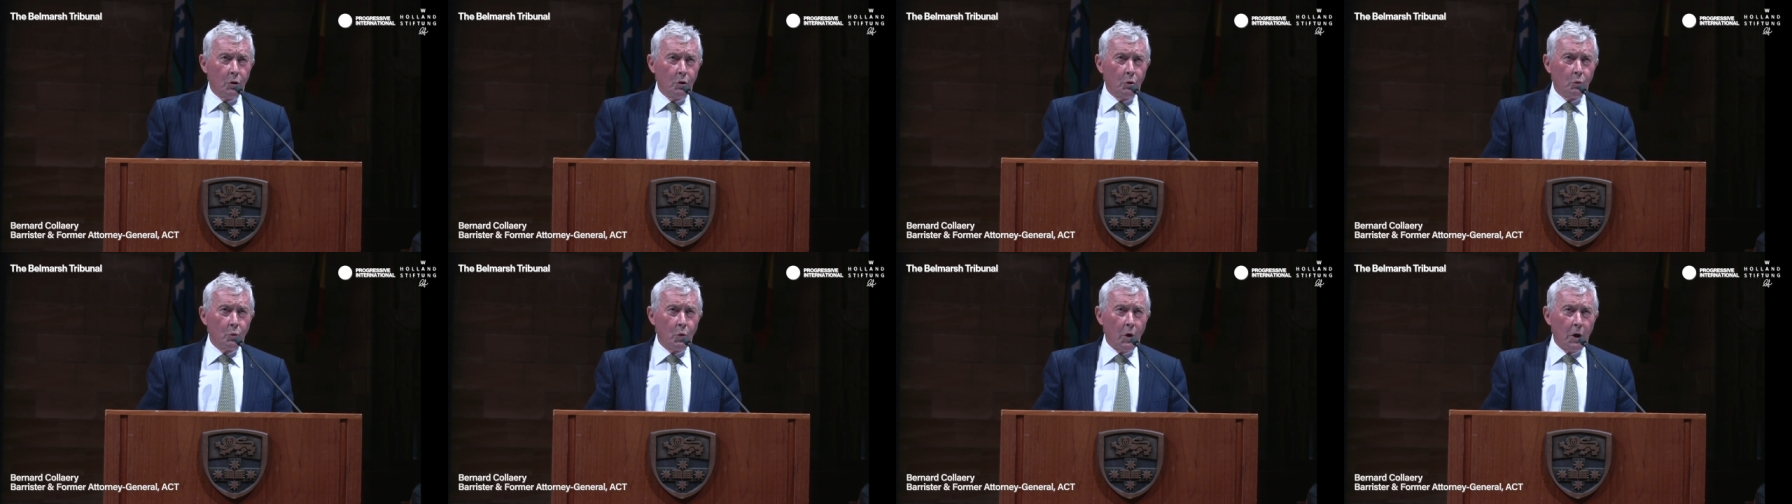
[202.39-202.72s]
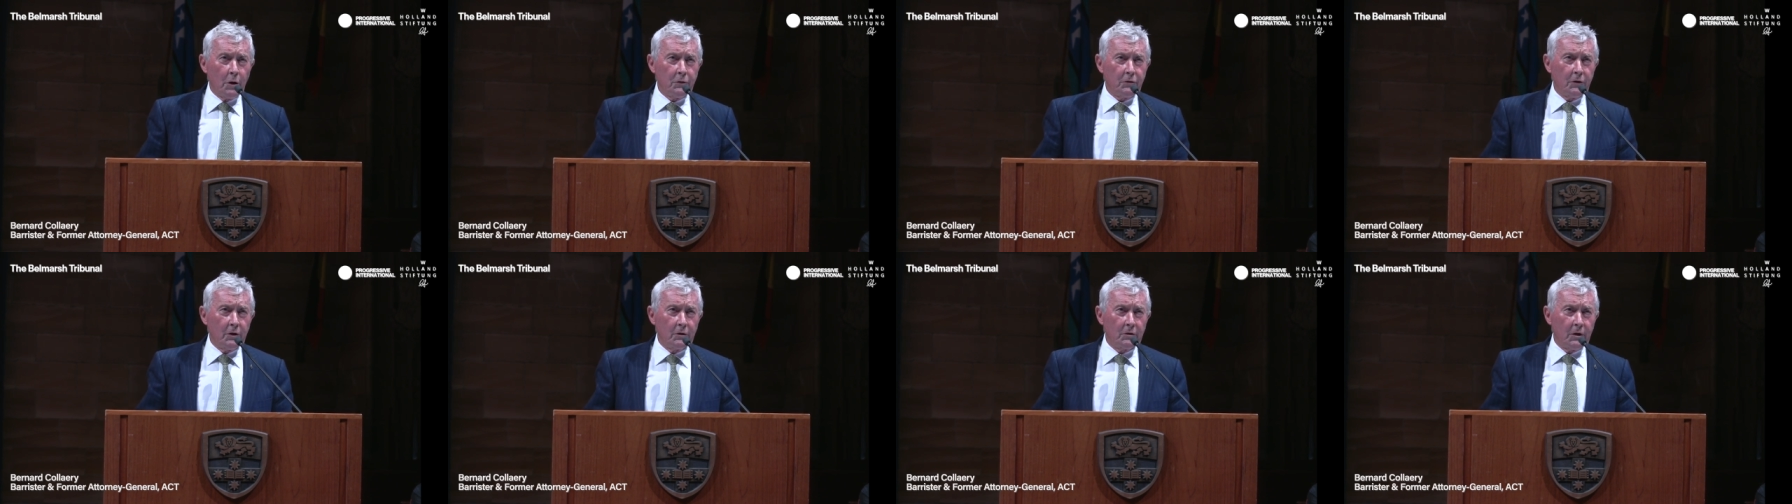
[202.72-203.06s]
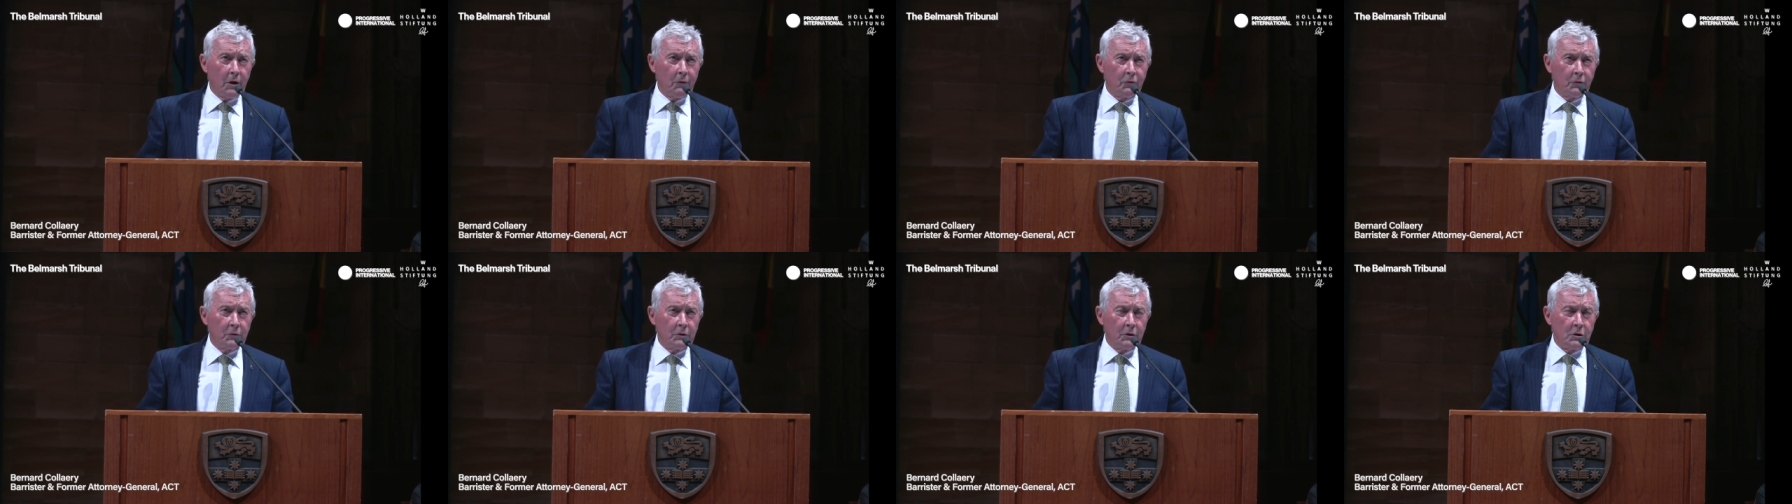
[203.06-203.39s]
what the
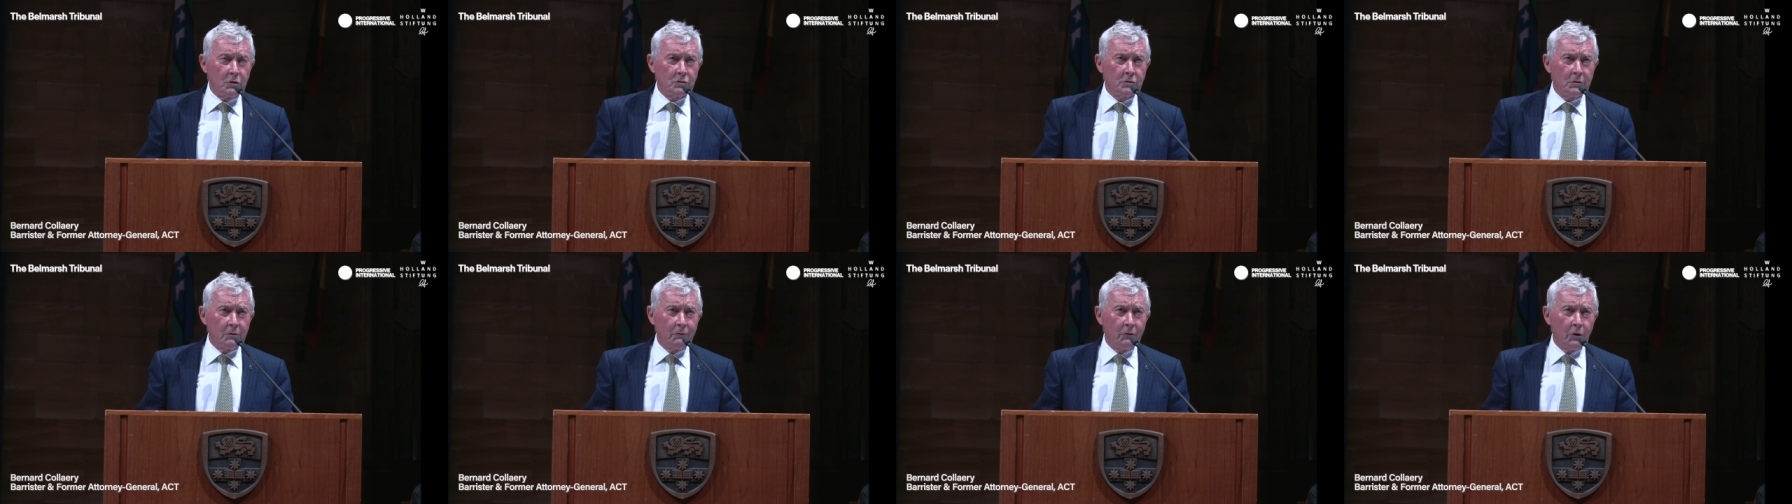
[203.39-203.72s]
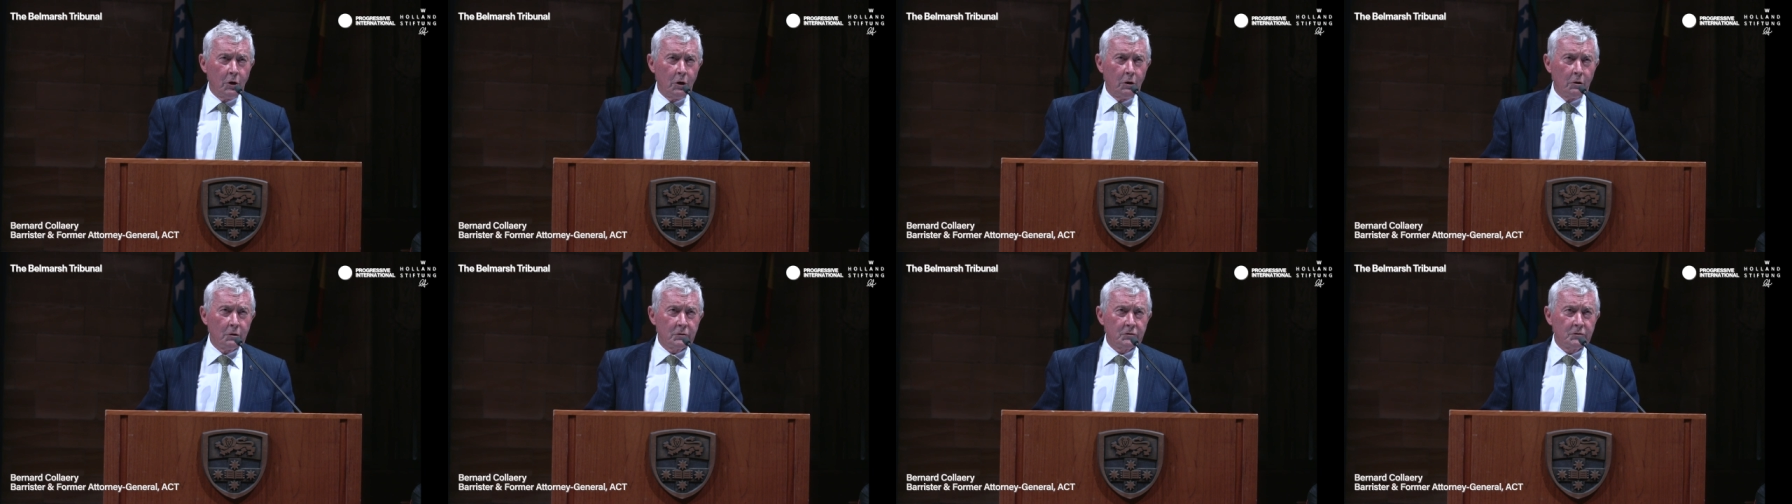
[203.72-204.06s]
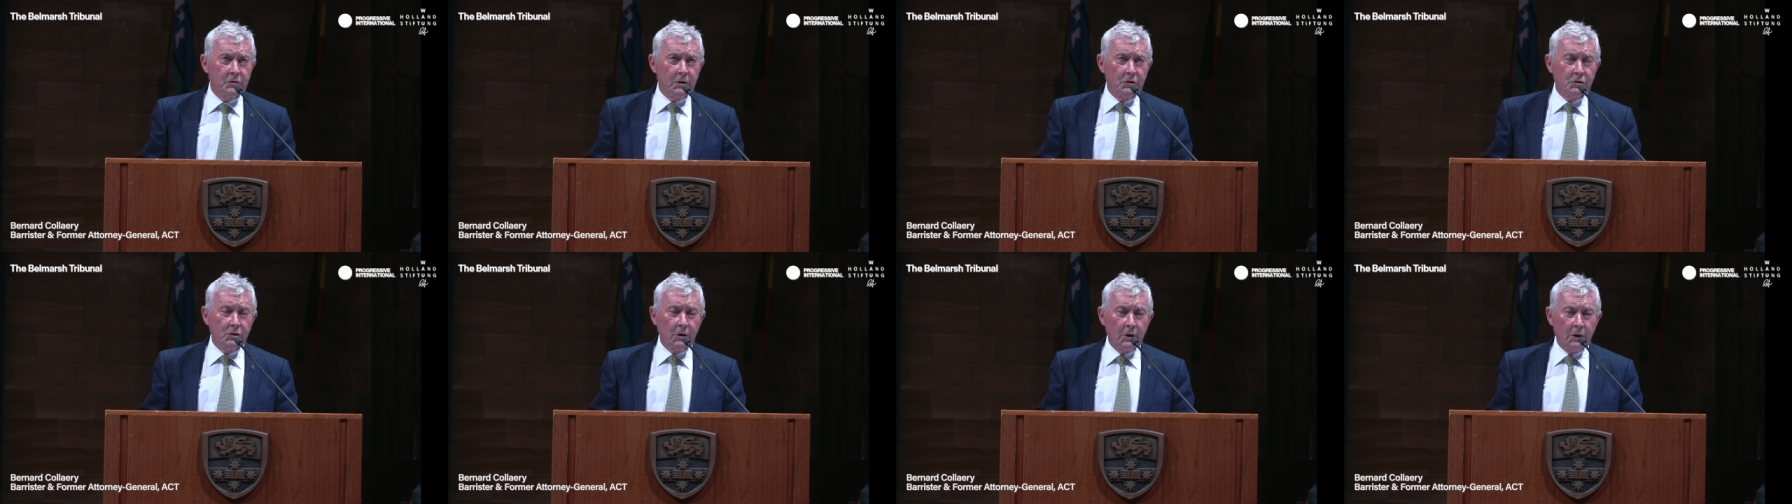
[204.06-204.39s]
definition of a
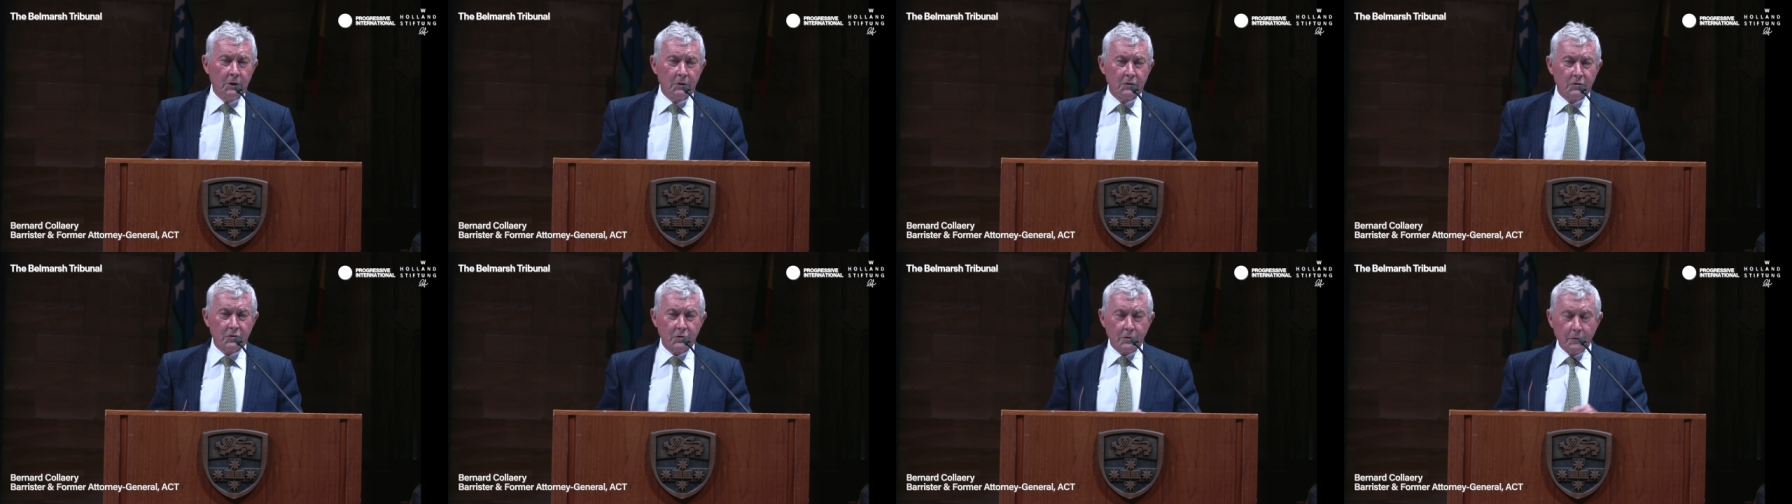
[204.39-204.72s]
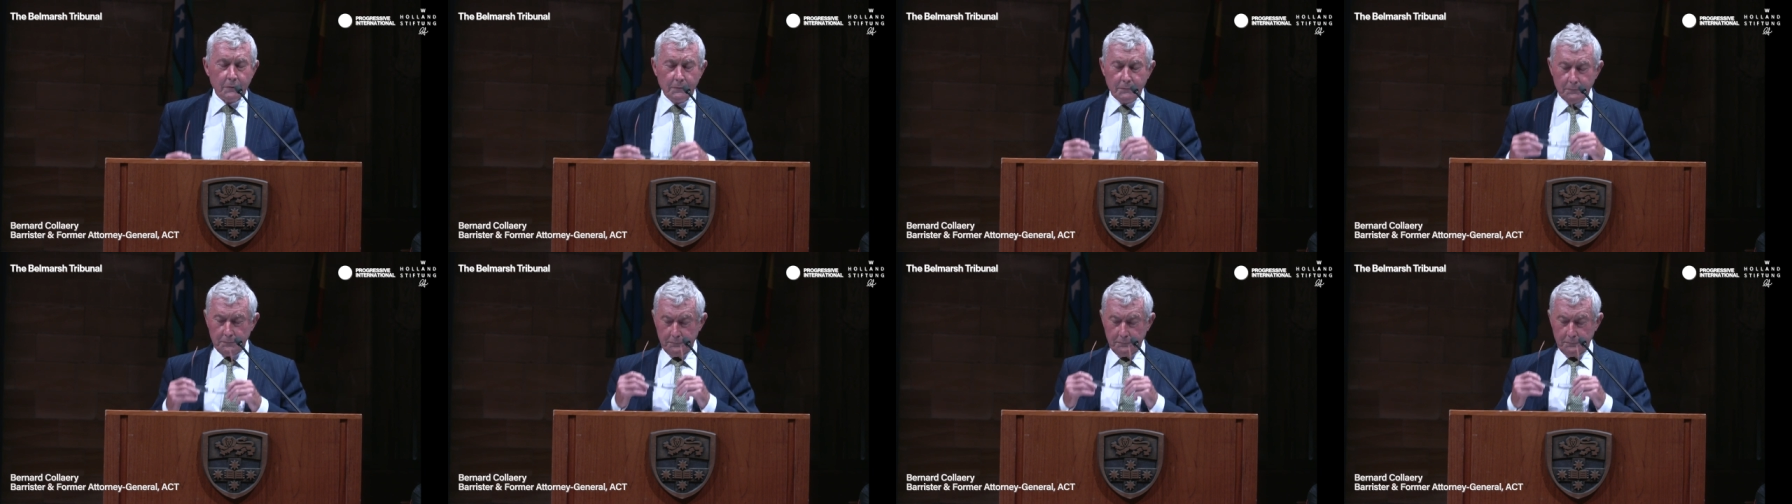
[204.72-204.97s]
hostage is.